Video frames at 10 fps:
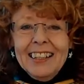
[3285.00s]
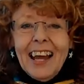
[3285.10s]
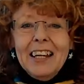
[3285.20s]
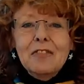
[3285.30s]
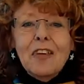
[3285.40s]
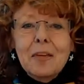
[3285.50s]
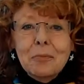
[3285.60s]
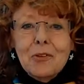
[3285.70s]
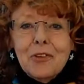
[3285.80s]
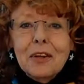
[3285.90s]

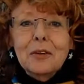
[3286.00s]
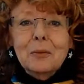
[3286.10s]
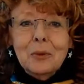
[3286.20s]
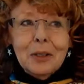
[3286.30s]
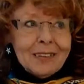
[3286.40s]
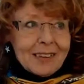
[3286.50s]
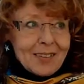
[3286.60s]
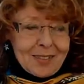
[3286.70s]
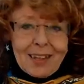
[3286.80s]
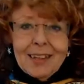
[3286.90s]
95% of the work that
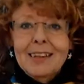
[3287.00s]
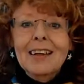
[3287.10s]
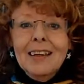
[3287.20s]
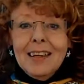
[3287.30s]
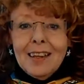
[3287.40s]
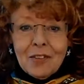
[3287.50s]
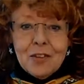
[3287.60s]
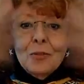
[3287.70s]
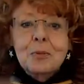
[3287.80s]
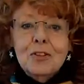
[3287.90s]
is done in
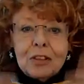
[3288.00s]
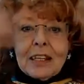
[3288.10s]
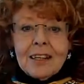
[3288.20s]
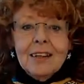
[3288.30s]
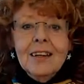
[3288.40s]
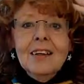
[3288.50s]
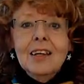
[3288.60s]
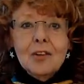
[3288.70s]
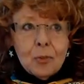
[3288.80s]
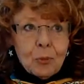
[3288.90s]
this machine
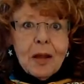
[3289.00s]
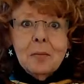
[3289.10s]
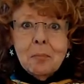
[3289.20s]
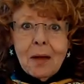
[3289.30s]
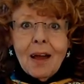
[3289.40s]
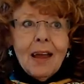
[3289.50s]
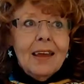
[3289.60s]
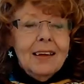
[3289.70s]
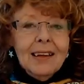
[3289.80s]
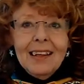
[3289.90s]
is run
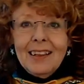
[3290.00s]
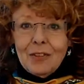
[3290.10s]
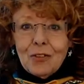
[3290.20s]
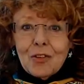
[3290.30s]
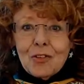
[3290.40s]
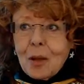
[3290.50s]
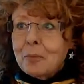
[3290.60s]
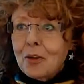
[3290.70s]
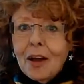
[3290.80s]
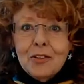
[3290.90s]
by the
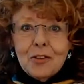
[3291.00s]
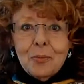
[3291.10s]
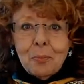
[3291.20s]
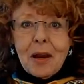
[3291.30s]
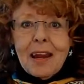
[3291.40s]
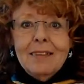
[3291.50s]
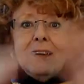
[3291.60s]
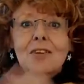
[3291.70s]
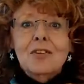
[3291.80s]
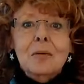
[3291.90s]
subconscious brain
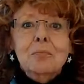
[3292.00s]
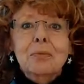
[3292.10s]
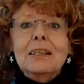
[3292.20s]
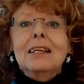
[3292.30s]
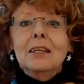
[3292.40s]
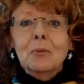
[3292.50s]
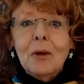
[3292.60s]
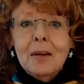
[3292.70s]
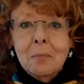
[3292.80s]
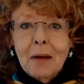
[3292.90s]
that is completely
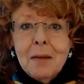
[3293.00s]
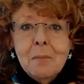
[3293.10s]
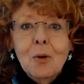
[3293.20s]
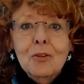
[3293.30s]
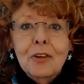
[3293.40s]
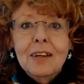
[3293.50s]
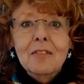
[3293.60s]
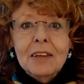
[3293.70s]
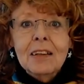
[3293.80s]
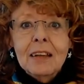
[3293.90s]
run by emotion
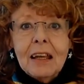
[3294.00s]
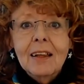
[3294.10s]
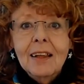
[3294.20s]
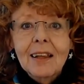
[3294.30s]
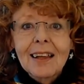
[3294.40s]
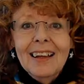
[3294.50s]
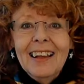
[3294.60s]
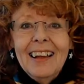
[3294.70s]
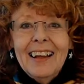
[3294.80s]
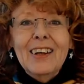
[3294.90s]
and feeling.
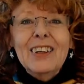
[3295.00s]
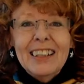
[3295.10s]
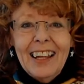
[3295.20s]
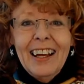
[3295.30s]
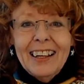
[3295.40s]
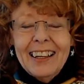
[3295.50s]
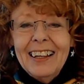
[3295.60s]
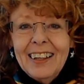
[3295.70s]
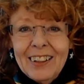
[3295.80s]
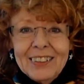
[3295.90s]
Good luck.
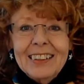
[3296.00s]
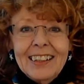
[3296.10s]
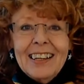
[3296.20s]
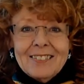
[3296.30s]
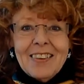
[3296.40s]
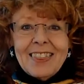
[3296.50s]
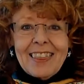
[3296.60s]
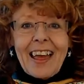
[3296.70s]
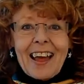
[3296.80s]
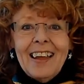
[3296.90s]
Good luck
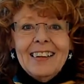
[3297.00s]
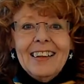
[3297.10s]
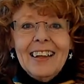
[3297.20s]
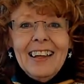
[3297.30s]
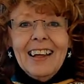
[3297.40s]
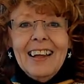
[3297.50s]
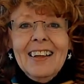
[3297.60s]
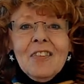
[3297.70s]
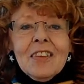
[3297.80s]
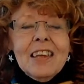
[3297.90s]
with that.
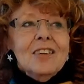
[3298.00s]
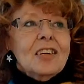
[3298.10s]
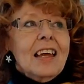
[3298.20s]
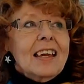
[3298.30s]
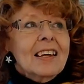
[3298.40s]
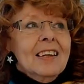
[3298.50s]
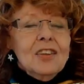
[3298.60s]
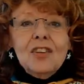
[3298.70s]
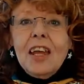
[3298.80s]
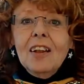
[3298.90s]
It's like,
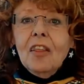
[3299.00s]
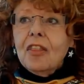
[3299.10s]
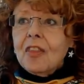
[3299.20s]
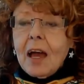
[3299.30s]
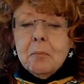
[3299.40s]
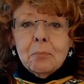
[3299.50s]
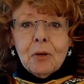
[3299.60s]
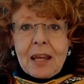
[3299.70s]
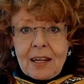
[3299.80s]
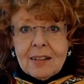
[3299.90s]
tell that
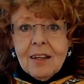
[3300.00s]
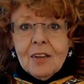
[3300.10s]
brain